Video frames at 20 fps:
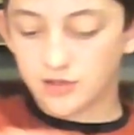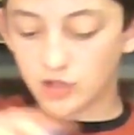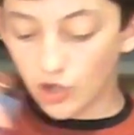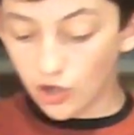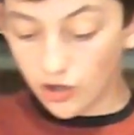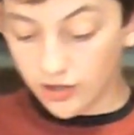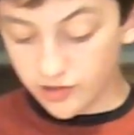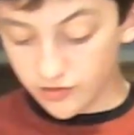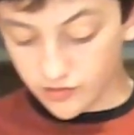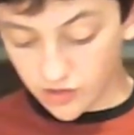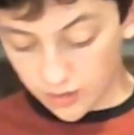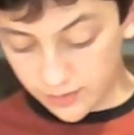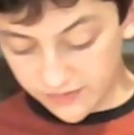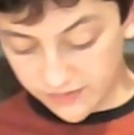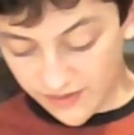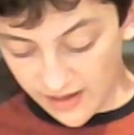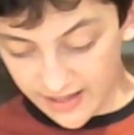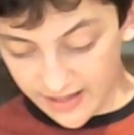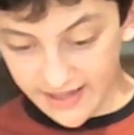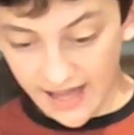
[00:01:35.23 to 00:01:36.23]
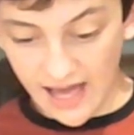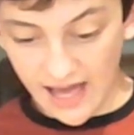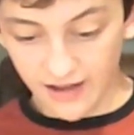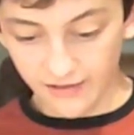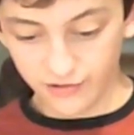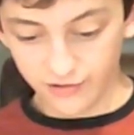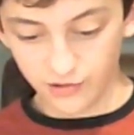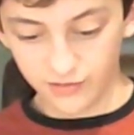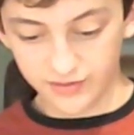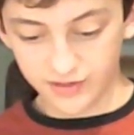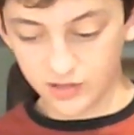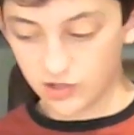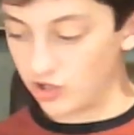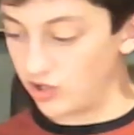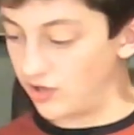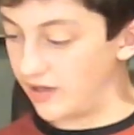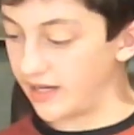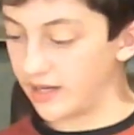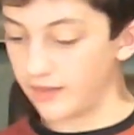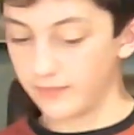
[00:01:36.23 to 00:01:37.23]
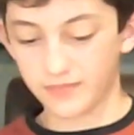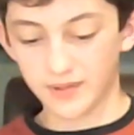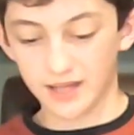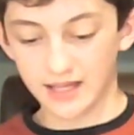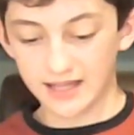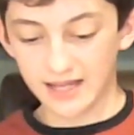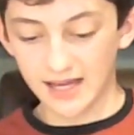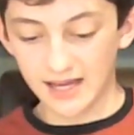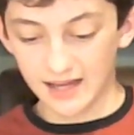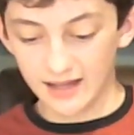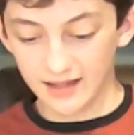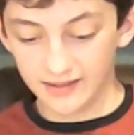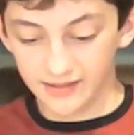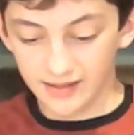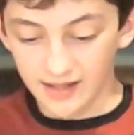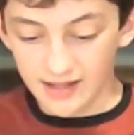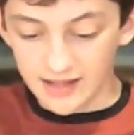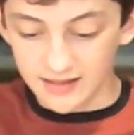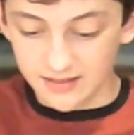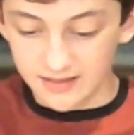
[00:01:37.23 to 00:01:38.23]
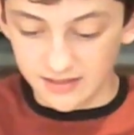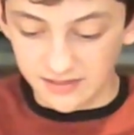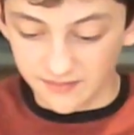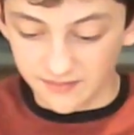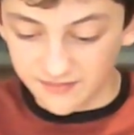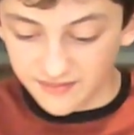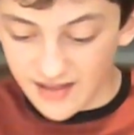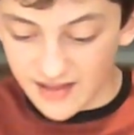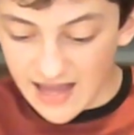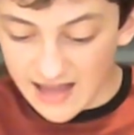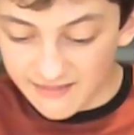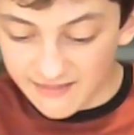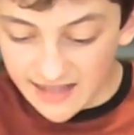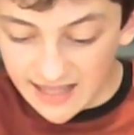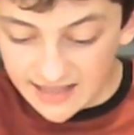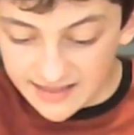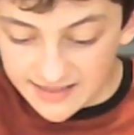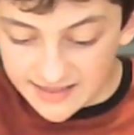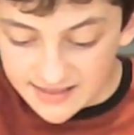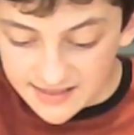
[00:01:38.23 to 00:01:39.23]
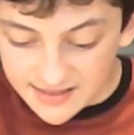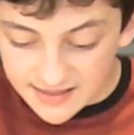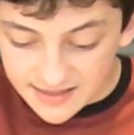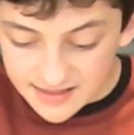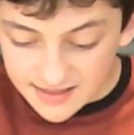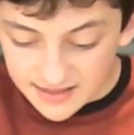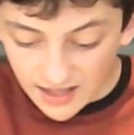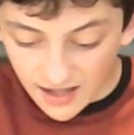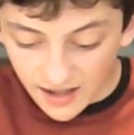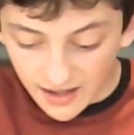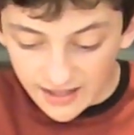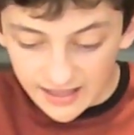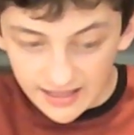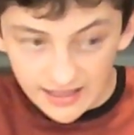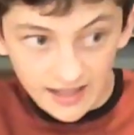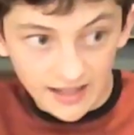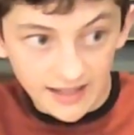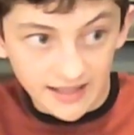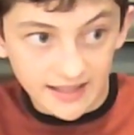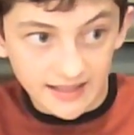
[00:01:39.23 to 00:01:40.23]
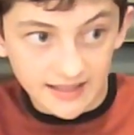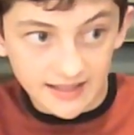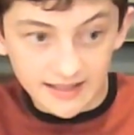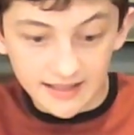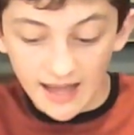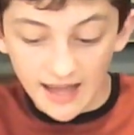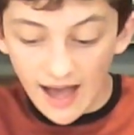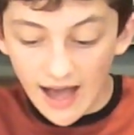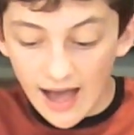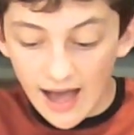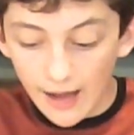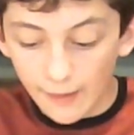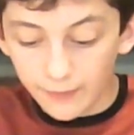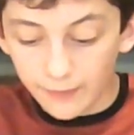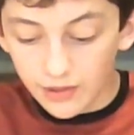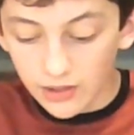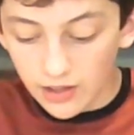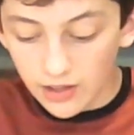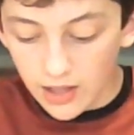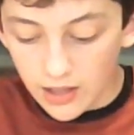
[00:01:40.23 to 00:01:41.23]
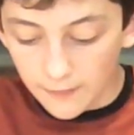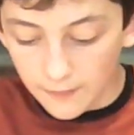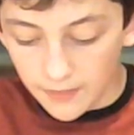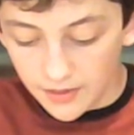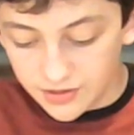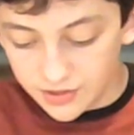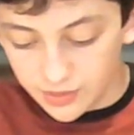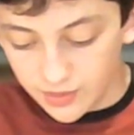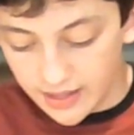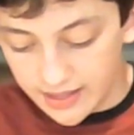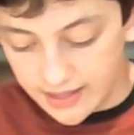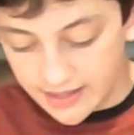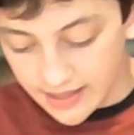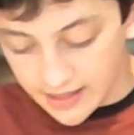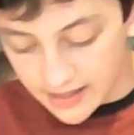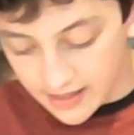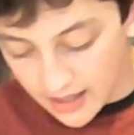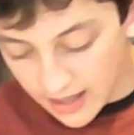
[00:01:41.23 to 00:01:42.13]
You've got to be very careful with scoring because there's a very tight gap between